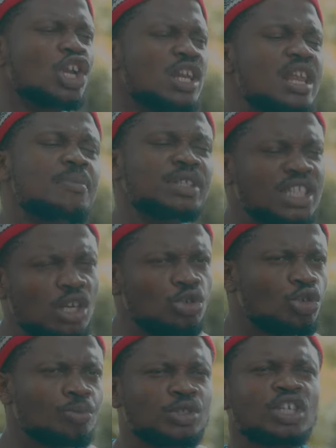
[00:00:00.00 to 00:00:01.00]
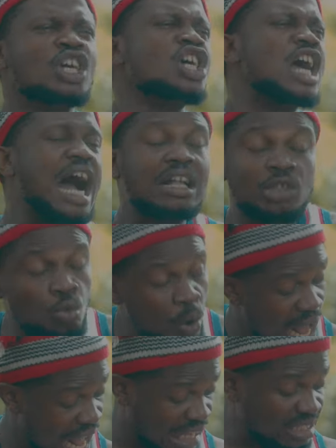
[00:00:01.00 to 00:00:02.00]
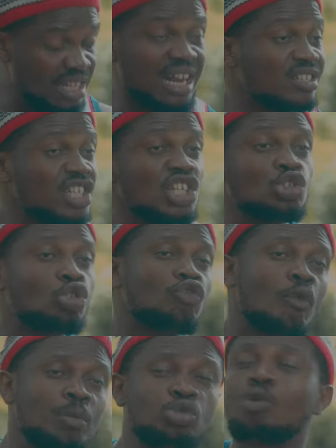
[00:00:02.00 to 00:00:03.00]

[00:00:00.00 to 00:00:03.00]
Let me tell you something. The way I dress is just for me